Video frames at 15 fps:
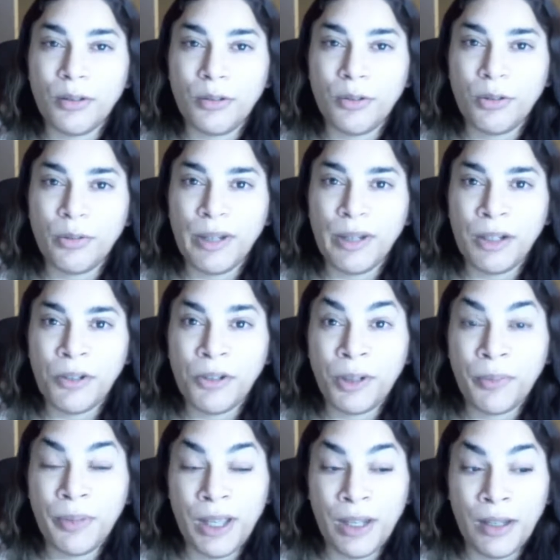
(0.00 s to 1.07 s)
do a better
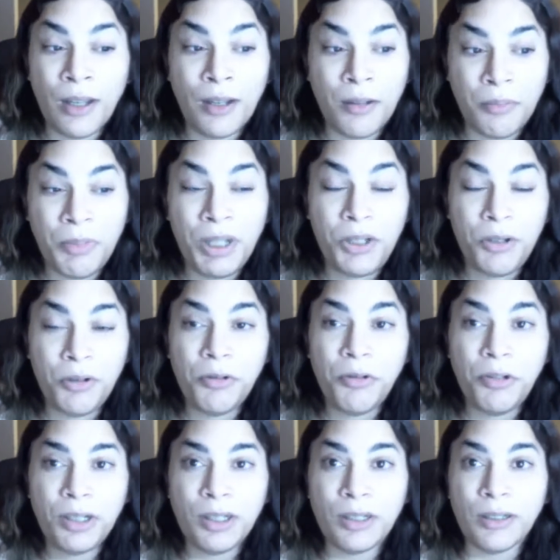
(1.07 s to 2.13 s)
job, and me
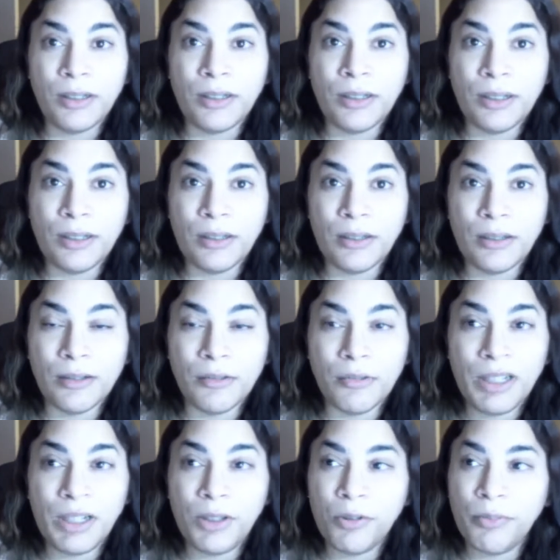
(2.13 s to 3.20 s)
too.
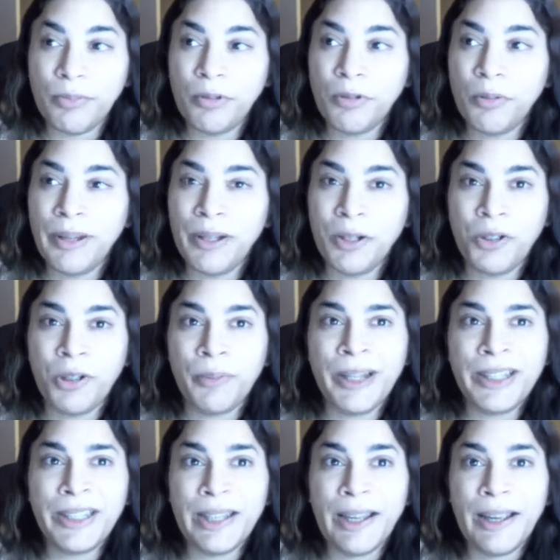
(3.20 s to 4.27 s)
We need to do a better job at